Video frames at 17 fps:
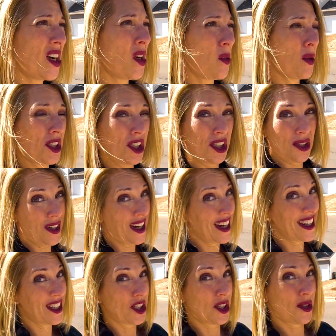which is
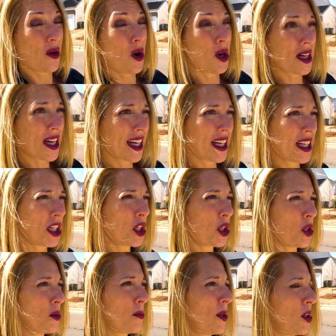great because you are getting a
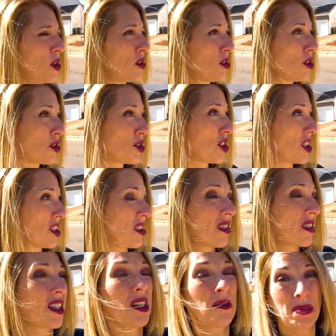new build. You're just
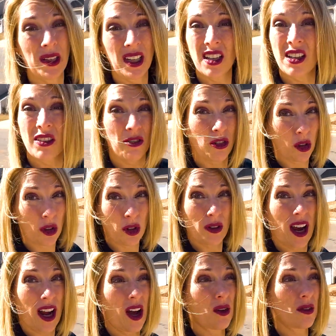going to be further
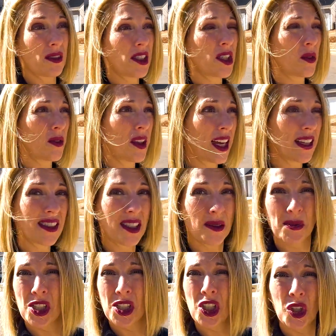out. So that's
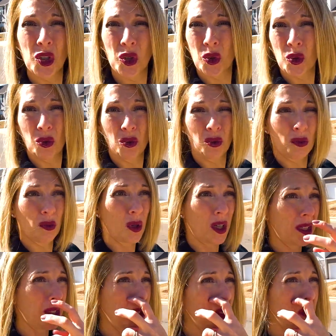up to you
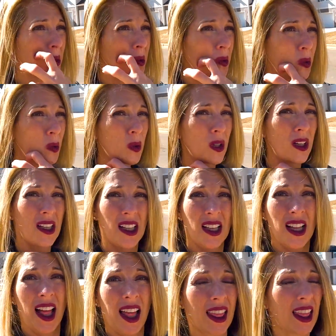what you
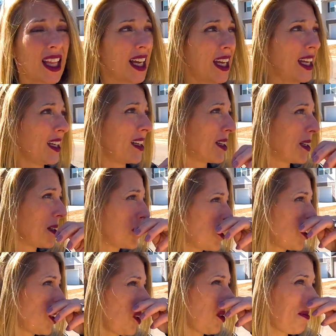like in
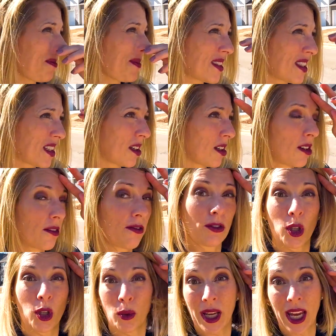terms of
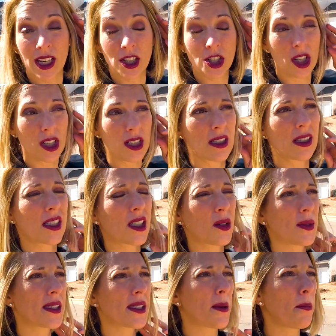location. So
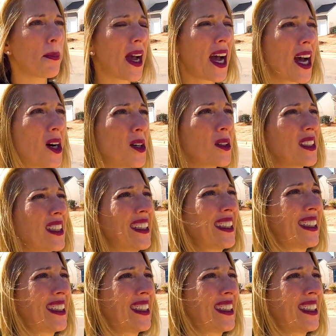it's about,